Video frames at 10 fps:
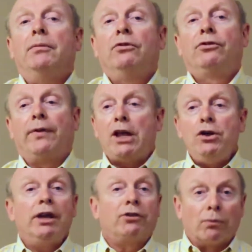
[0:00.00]
so that
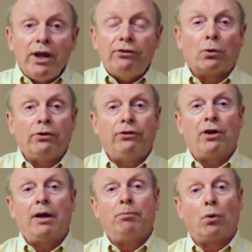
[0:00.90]
you get the resources
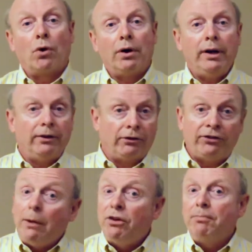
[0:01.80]
on board, the
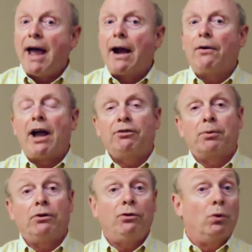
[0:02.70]
subject matter
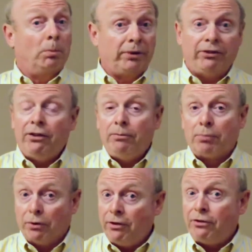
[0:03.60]
experts who will
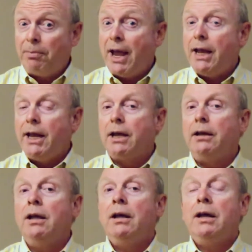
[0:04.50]
participate
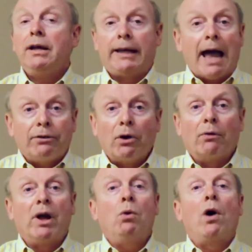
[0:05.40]
in
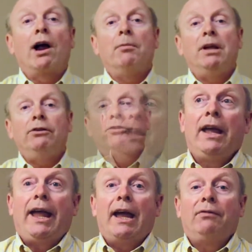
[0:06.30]
gathering
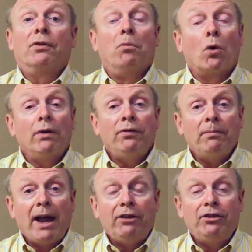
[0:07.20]
requirements. And for more
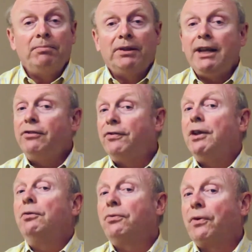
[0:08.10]
information, please
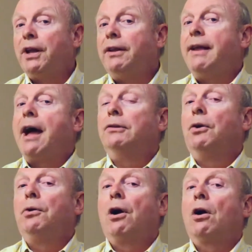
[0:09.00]
feel free to
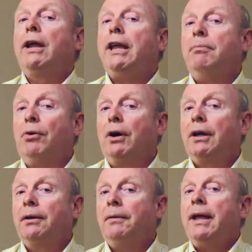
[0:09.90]
download our
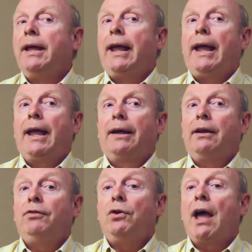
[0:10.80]
ebook. And
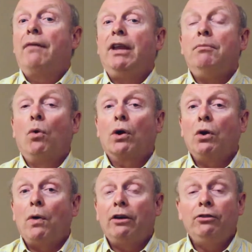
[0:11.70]
if you have any more
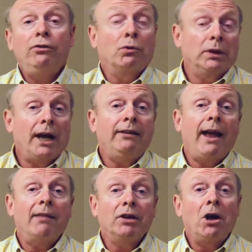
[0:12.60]
questions or would like to
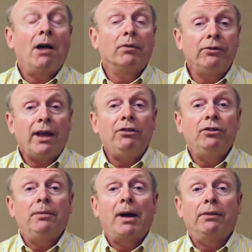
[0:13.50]
have a
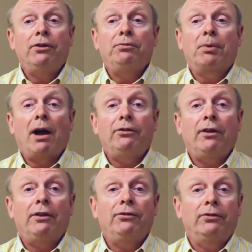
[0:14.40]
conversation about this
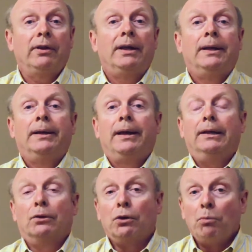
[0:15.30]
process
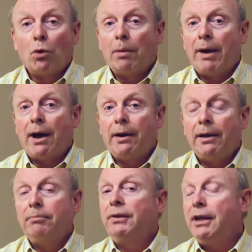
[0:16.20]
and learn more about
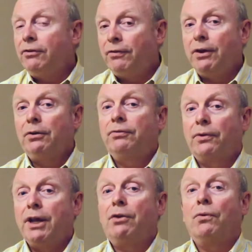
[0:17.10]
it, please feel
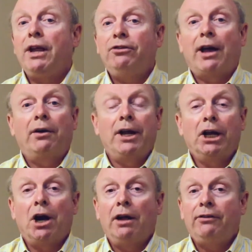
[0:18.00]
free to reach out and
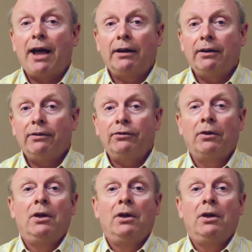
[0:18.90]
contact us.